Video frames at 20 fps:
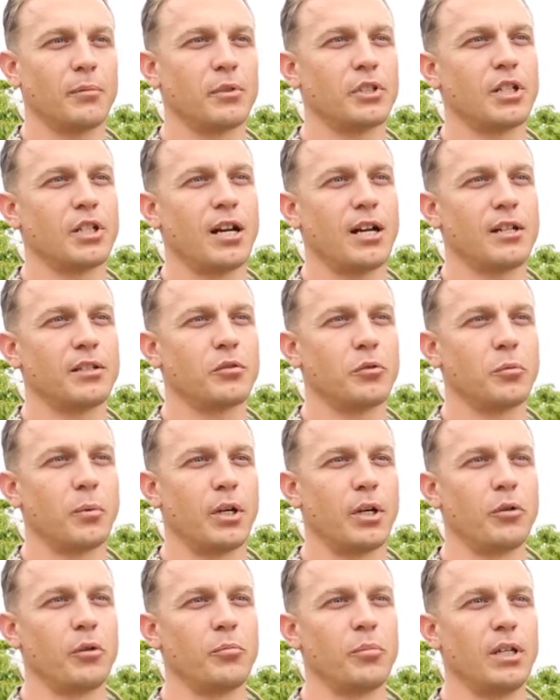up shots to
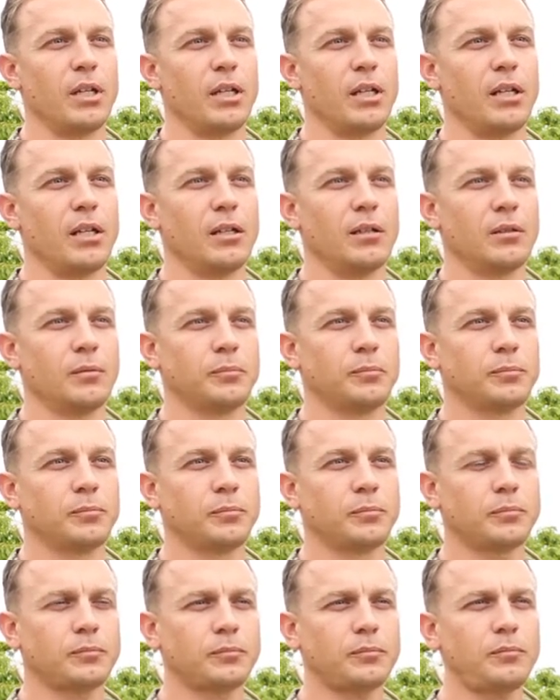where it would be
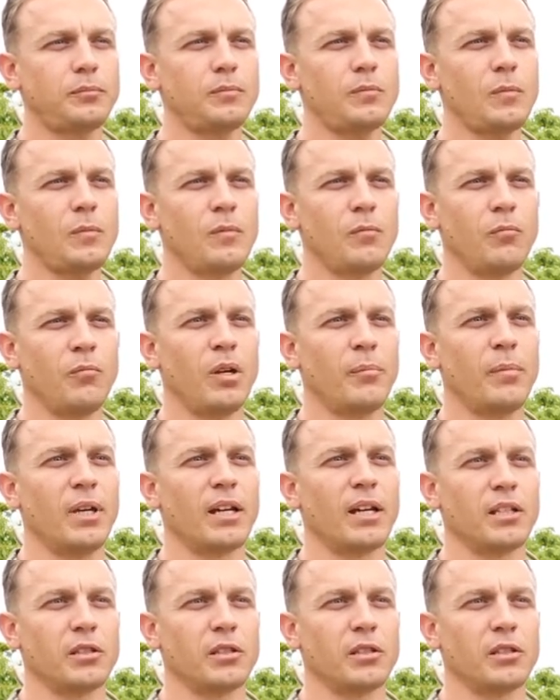mimic